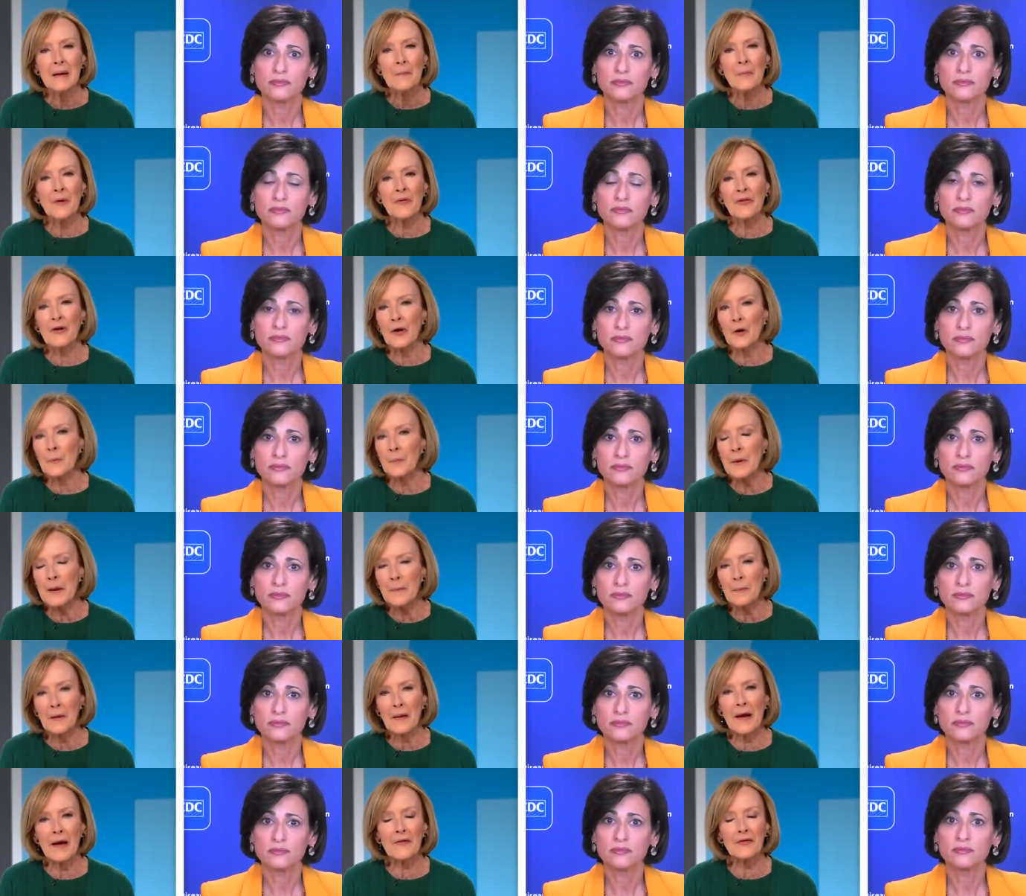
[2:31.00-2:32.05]
Speaker 1: But there are
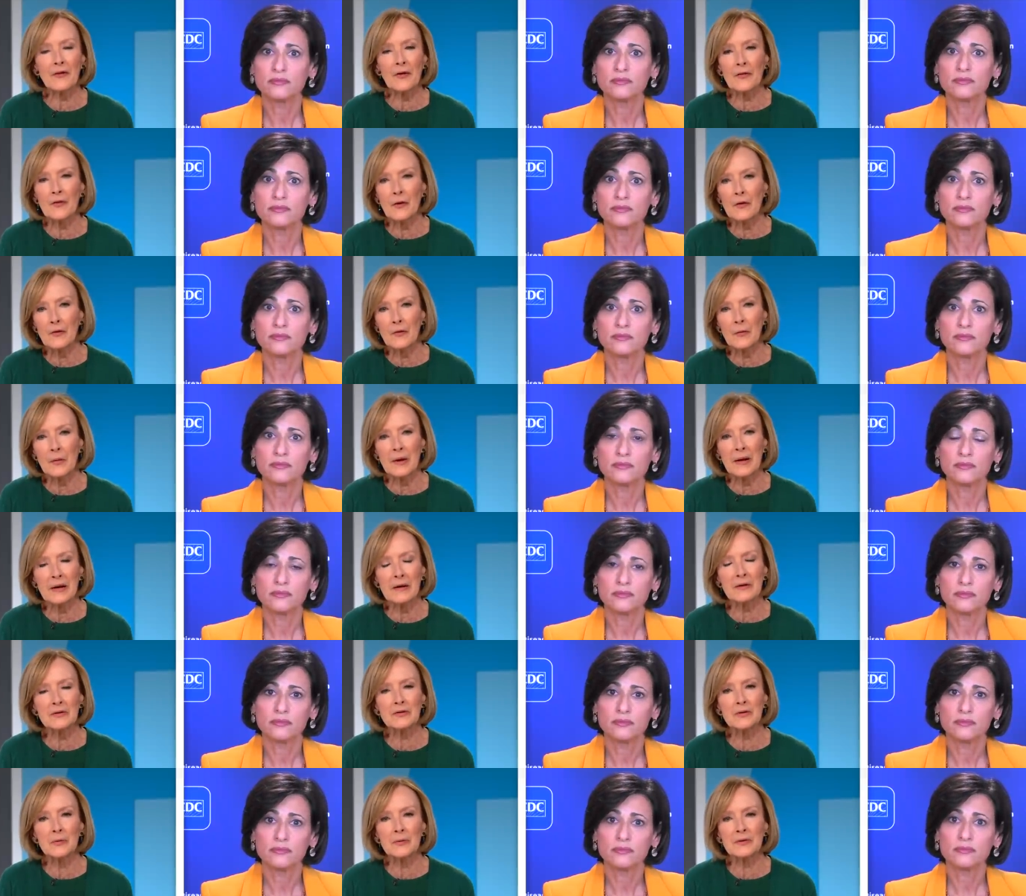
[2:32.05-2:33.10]
people out there, there are
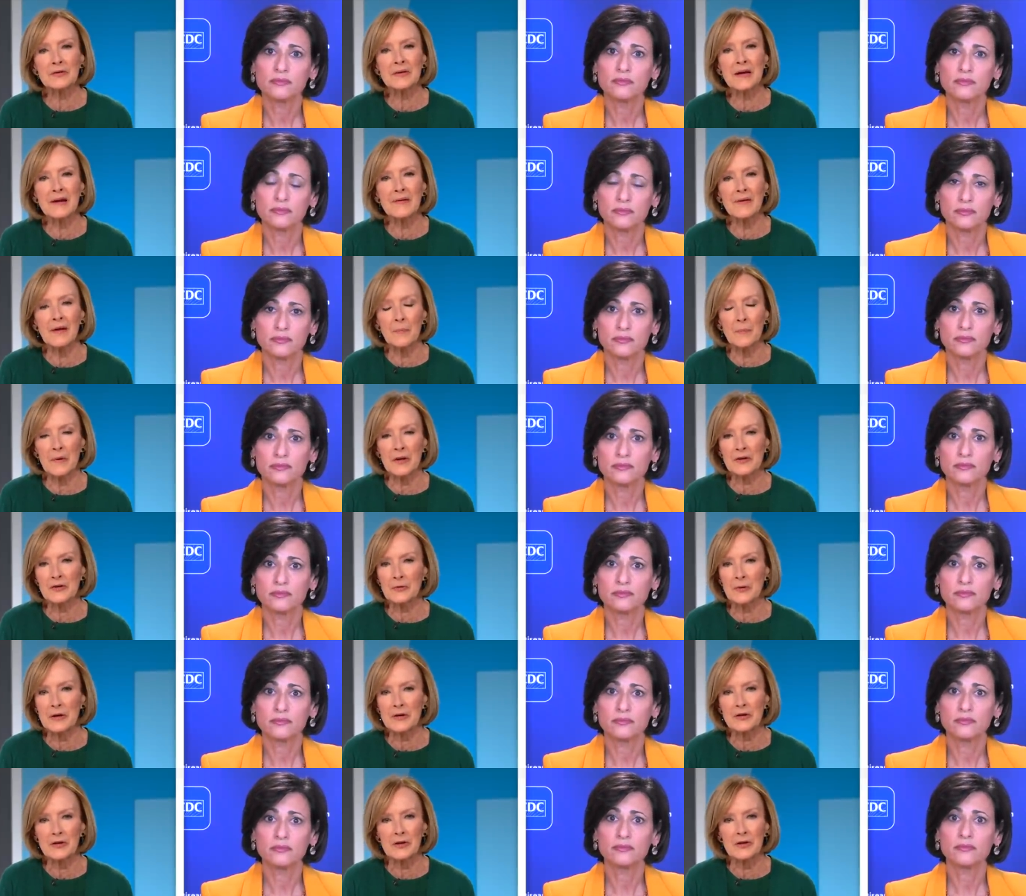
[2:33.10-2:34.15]
critics who are saying the
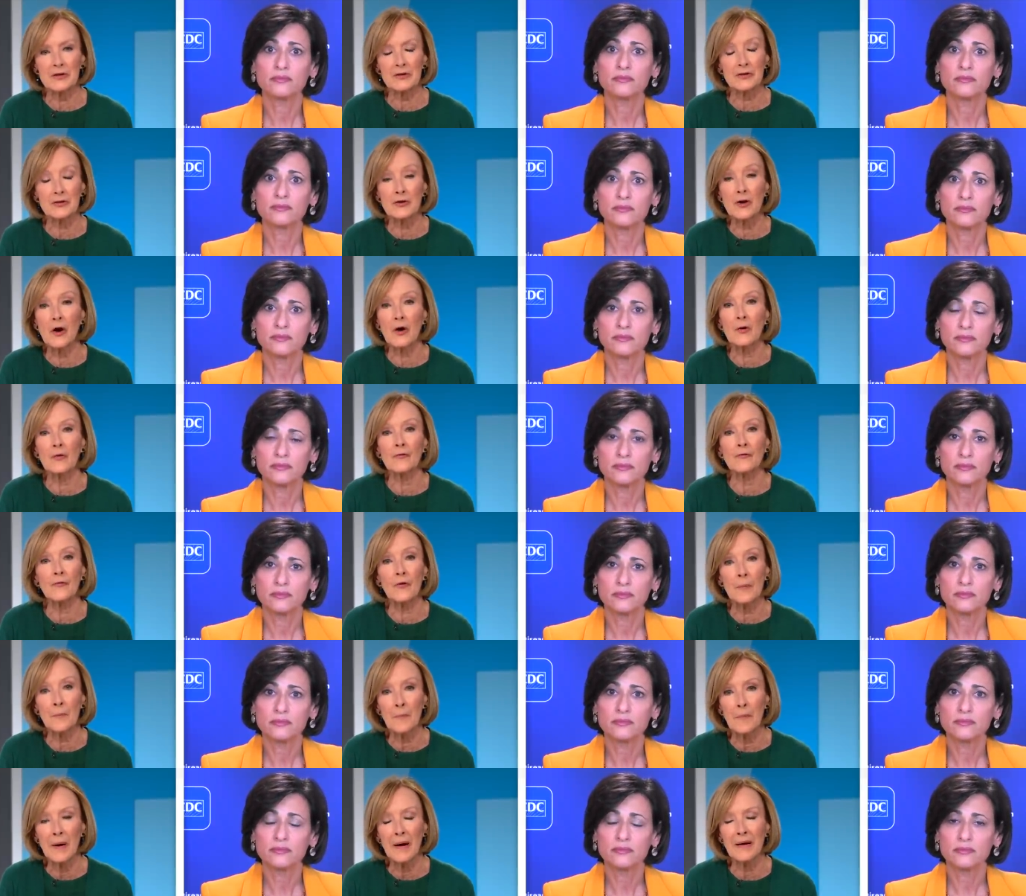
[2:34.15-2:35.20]
administration has known for
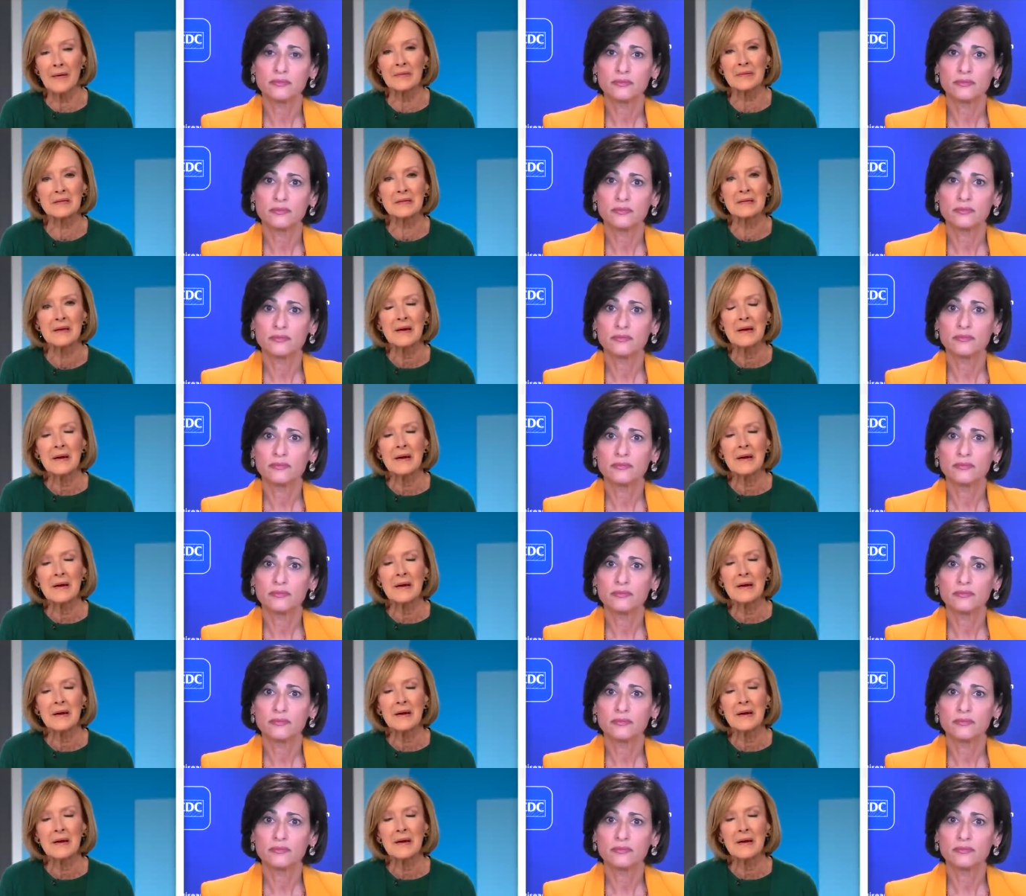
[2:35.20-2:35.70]
months